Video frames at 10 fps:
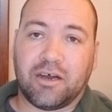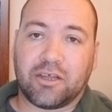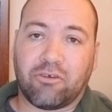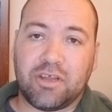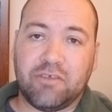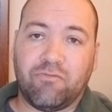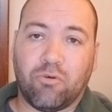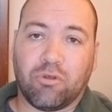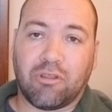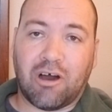grief
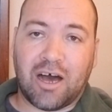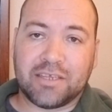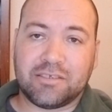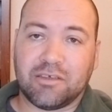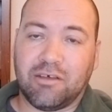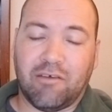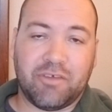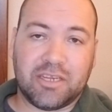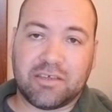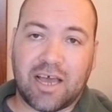or loss of
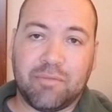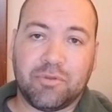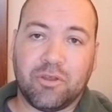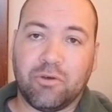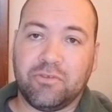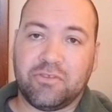any type knows